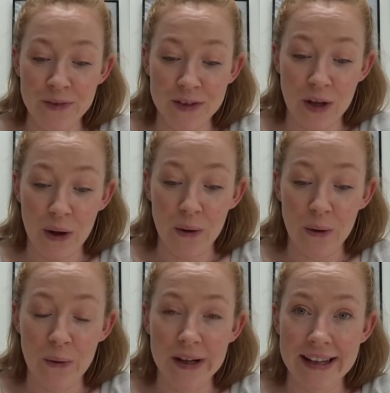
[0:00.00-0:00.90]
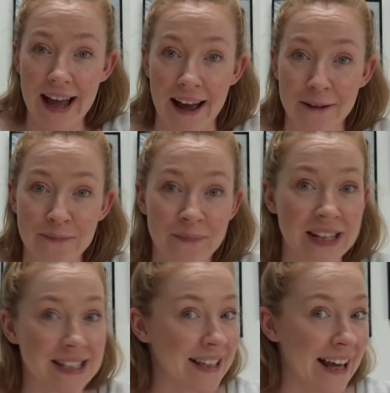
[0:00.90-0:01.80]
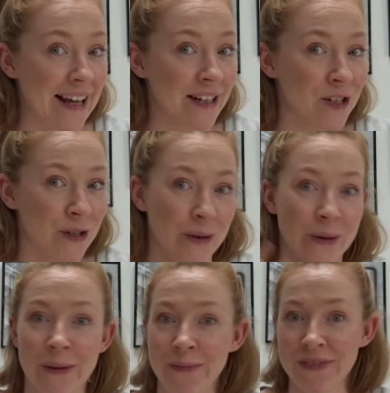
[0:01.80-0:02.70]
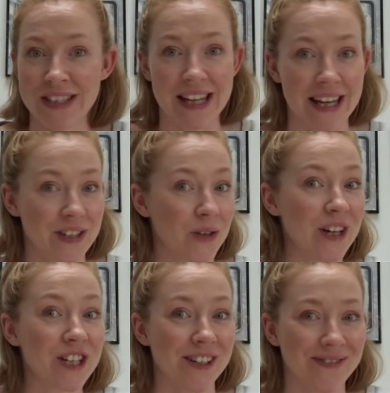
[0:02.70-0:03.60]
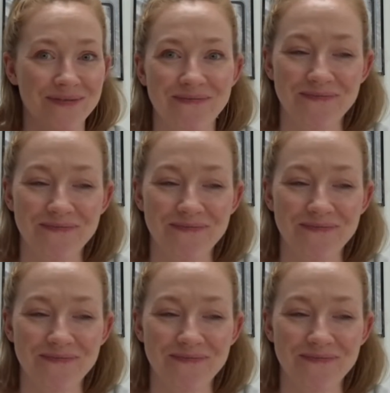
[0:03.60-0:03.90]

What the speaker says: So yeah, let's get into today's question.